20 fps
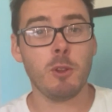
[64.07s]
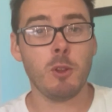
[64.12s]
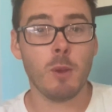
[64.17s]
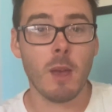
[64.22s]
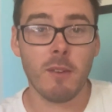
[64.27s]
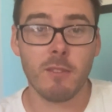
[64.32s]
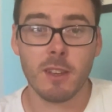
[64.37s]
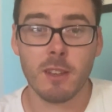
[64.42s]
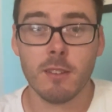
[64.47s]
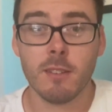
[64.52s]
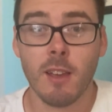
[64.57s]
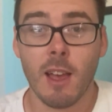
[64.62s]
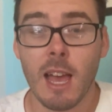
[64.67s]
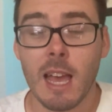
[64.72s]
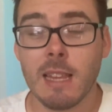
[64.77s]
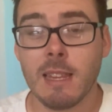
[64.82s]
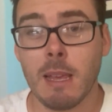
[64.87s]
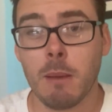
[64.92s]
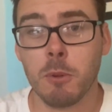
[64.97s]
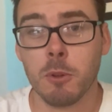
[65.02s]
you have an entire
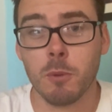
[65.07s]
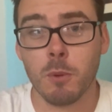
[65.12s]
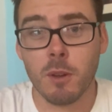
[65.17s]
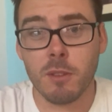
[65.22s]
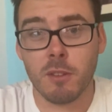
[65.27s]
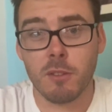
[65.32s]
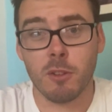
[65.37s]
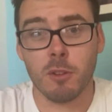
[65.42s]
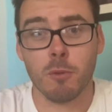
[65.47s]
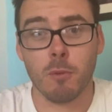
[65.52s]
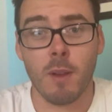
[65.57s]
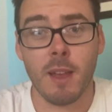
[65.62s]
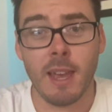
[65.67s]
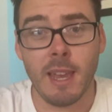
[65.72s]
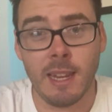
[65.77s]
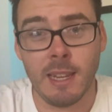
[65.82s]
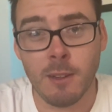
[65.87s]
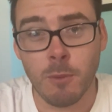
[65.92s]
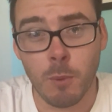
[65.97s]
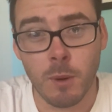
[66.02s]
table's worth of
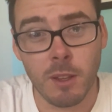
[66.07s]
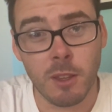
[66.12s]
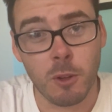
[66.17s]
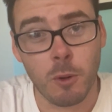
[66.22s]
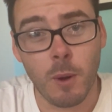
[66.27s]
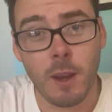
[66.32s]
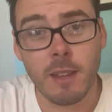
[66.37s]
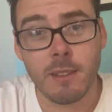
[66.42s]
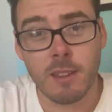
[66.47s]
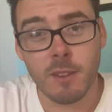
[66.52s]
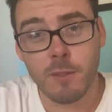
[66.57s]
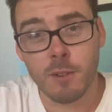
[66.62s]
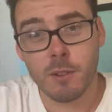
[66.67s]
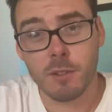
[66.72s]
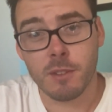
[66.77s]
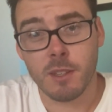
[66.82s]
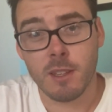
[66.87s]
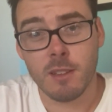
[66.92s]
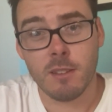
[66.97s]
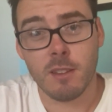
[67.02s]
terrain, one of the great
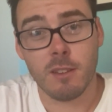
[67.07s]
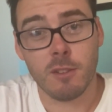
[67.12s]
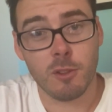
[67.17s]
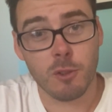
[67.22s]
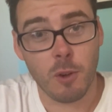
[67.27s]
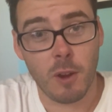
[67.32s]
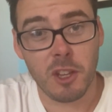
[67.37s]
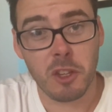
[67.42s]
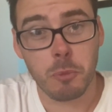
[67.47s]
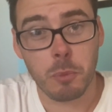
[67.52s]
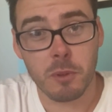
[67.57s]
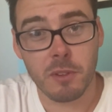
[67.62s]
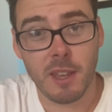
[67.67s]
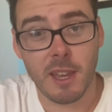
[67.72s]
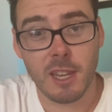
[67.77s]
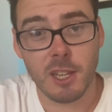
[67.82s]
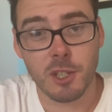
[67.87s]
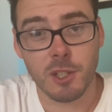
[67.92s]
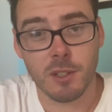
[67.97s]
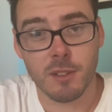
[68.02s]
difficulties is
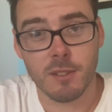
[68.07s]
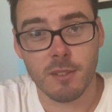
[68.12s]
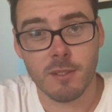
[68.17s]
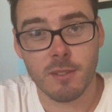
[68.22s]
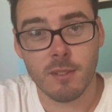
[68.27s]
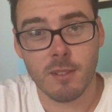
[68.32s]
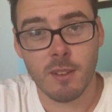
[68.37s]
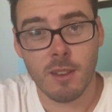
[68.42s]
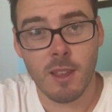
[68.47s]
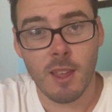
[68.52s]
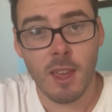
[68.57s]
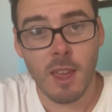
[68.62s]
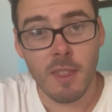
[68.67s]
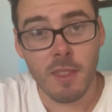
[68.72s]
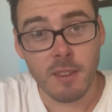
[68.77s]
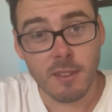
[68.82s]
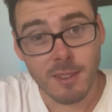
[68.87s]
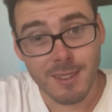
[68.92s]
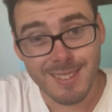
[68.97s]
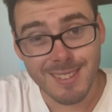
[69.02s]
transportation.
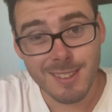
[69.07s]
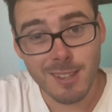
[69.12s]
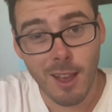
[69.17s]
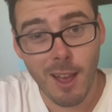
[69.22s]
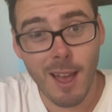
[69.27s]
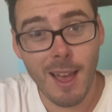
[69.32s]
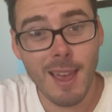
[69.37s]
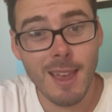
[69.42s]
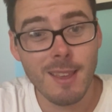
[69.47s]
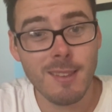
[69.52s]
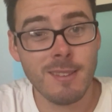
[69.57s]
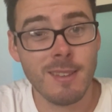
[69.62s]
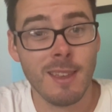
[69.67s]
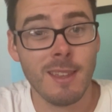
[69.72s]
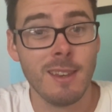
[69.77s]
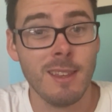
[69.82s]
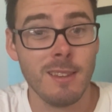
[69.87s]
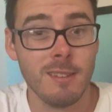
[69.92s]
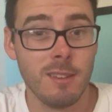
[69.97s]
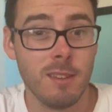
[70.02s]
This entire
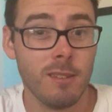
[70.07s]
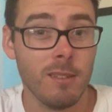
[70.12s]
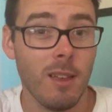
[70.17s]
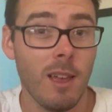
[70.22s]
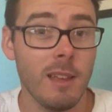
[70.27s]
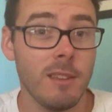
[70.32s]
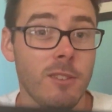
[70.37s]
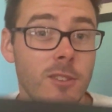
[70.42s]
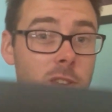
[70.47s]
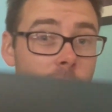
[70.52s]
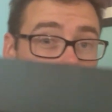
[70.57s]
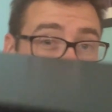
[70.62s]
set is designed to go